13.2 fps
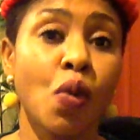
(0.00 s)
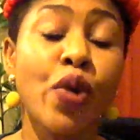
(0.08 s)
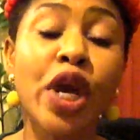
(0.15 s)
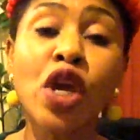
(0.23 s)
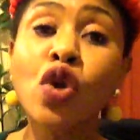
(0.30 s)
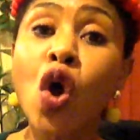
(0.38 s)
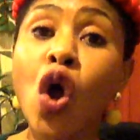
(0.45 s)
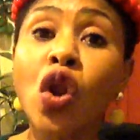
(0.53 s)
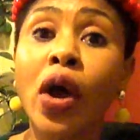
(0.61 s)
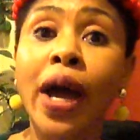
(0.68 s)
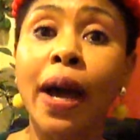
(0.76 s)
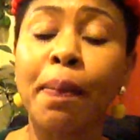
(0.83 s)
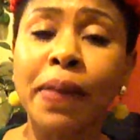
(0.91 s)
We're no
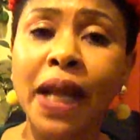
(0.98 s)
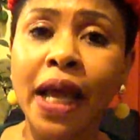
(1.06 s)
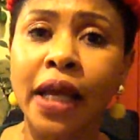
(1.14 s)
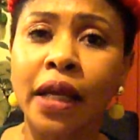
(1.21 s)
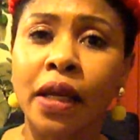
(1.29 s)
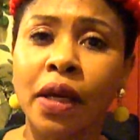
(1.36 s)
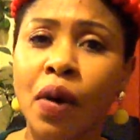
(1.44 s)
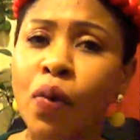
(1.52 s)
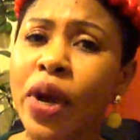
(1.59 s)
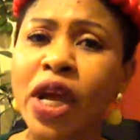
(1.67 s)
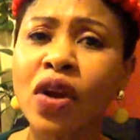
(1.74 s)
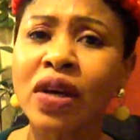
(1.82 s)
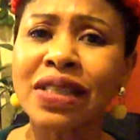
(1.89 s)
longer playing.
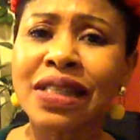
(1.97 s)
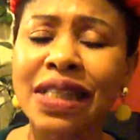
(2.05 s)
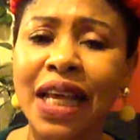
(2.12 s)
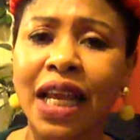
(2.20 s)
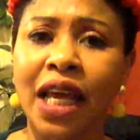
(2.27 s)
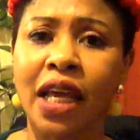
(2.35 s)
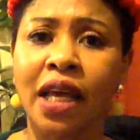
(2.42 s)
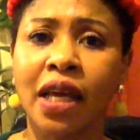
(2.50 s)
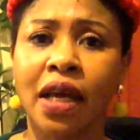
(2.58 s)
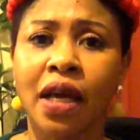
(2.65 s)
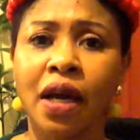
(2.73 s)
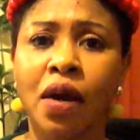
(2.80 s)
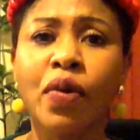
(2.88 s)
We're not silly.
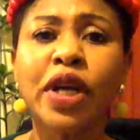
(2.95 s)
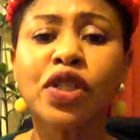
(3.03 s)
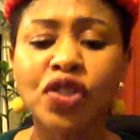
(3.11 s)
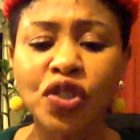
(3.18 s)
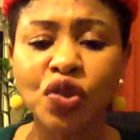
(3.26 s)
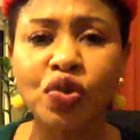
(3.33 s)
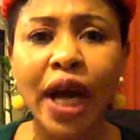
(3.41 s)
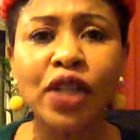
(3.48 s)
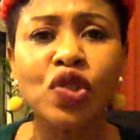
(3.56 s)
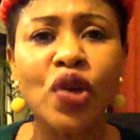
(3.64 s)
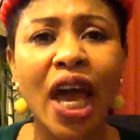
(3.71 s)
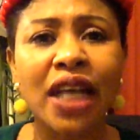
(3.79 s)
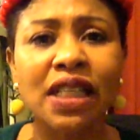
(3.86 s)
We're just trying
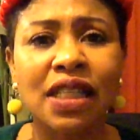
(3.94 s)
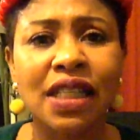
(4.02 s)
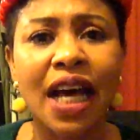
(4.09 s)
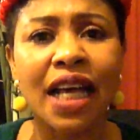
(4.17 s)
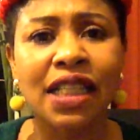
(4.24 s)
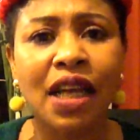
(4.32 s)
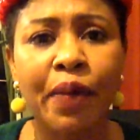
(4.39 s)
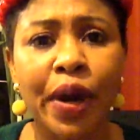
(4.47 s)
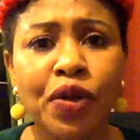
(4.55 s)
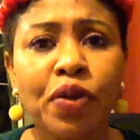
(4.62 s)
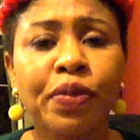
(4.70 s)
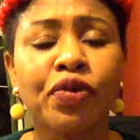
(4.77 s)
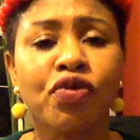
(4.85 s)
to exercise our
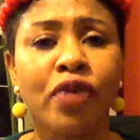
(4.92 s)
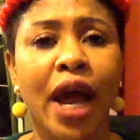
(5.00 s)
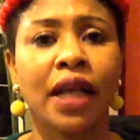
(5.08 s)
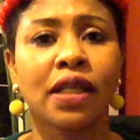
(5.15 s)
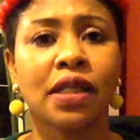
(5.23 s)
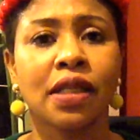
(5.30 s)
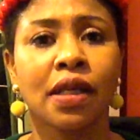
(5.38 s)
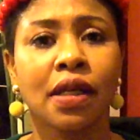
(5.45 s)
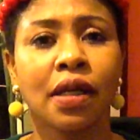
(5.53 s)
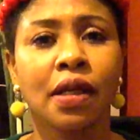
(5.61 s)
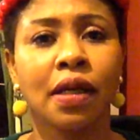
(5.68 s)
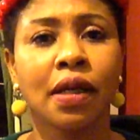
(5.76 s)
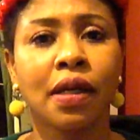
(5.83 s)
human rights.
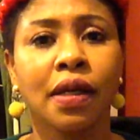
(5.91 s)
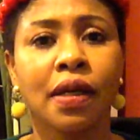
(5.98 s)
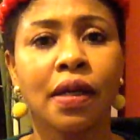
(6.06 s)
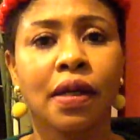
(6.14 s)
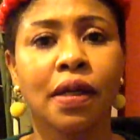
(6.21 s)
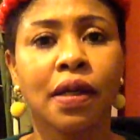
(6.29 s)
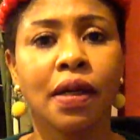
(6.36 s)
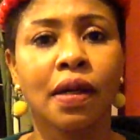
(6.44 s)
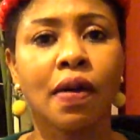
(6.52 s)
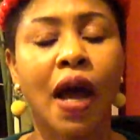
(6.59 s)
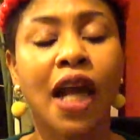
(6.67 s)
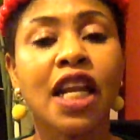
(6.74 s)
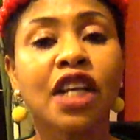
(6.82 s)

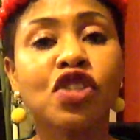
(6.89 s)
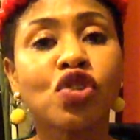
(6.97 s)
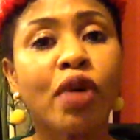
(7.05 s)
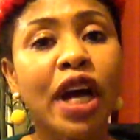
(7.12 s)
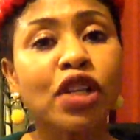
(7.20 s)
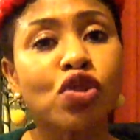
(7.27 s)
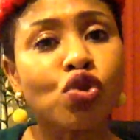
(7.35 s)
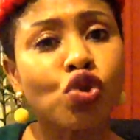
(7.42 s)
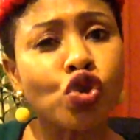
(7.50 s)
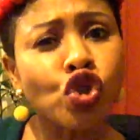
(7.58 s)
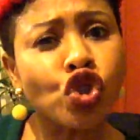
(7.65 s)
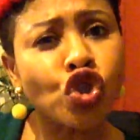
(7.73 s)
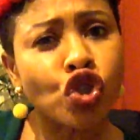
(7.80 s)
And they're trying to
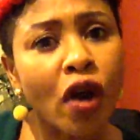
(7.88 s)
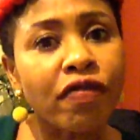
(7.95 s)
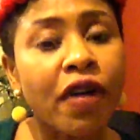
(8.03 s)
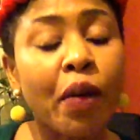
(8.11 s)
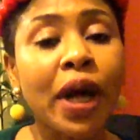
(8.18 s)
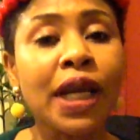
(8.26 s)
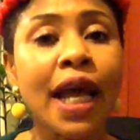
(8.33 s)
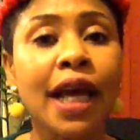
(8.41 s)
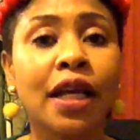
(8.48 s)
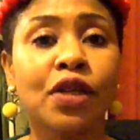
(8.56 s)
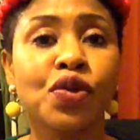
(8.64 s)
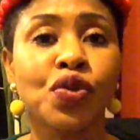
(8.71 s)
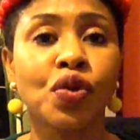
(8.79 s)
shove our neck
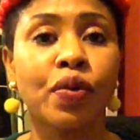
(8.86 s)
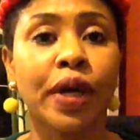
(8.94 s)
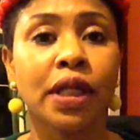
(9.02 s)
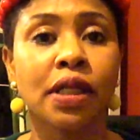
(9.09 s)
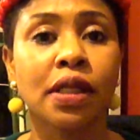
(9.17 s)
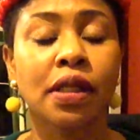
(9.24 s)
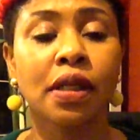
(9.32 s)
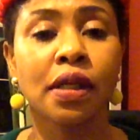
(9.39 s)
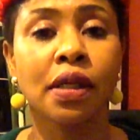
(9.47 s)
into it.